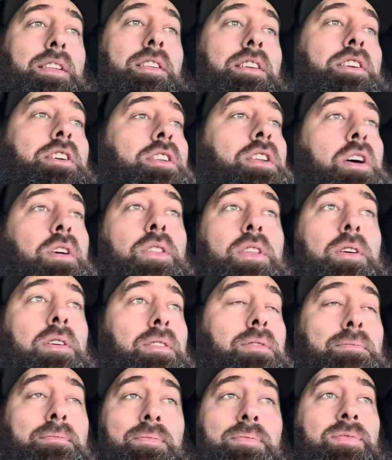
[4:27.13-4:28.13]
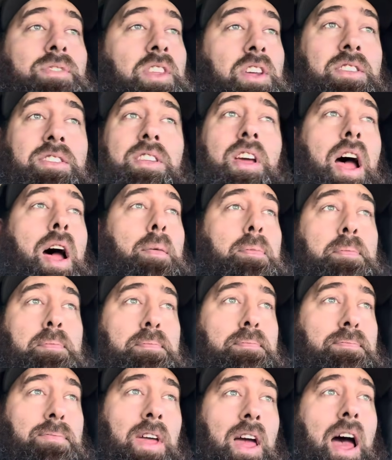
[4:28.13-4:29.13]
You know, the top
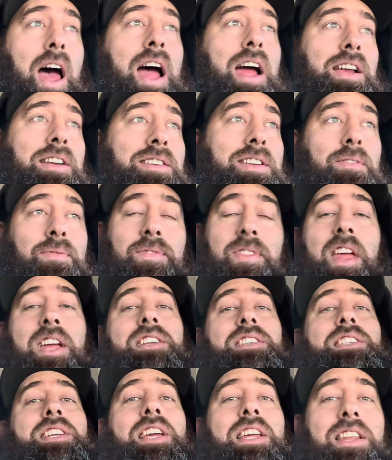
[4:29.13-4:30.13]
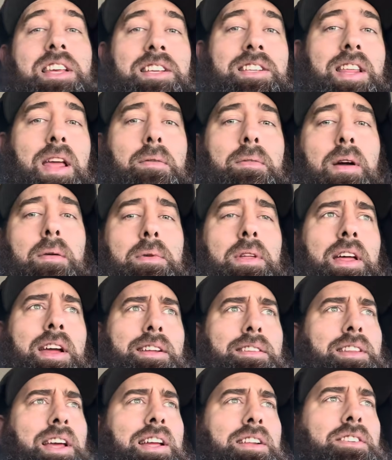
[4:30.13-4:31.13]
guys, if they see this, they might be
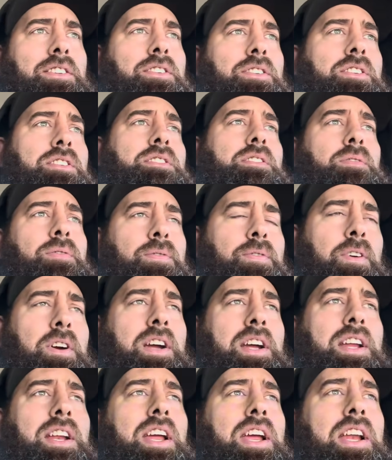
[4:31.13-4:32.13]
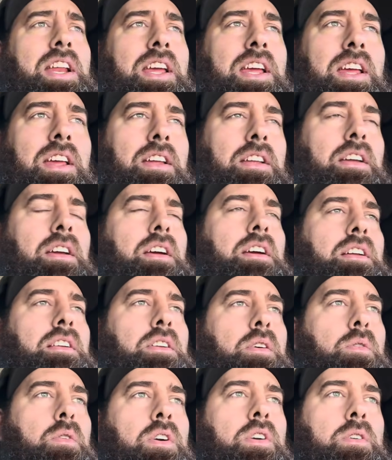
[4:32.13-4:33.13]
like, that dude is a freaking idiot.
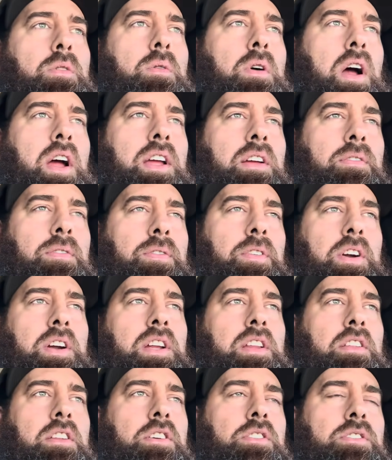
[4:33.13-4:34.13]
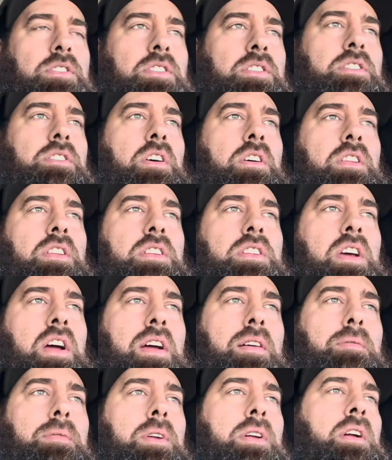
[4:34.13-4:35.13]
I wonder why he freaking loses all the
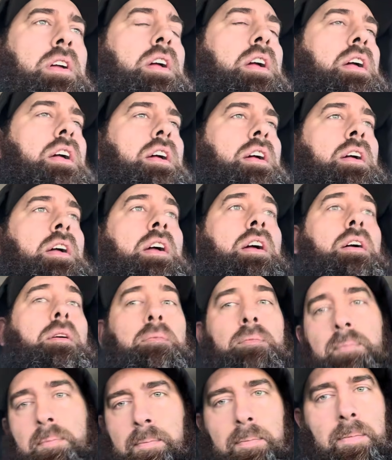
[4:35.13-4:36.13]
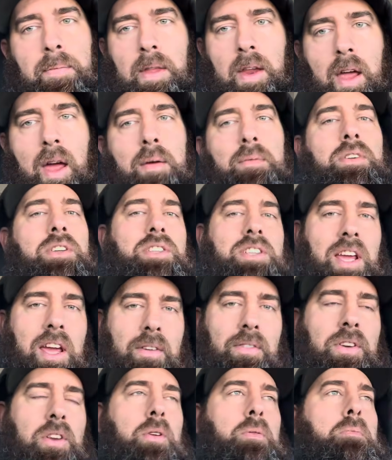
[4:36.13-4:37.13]
time. I'm just
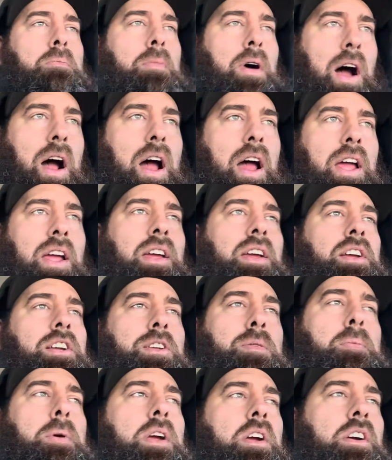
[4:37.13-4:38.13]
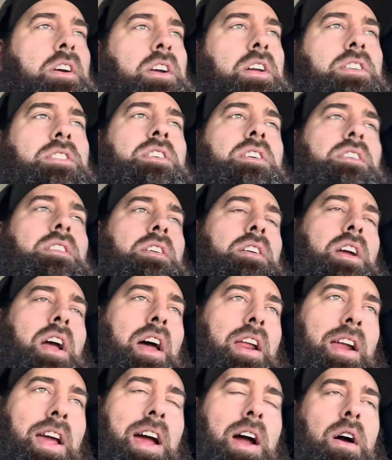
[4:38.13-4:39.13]
giving you my experience and
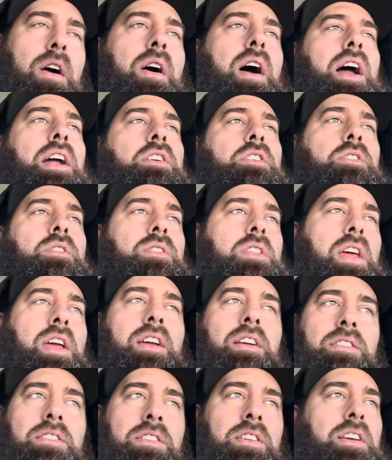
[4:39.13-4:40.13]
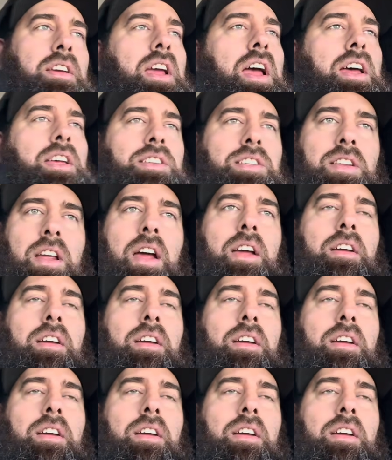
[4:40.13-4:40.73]
kind of how I do things. Yes,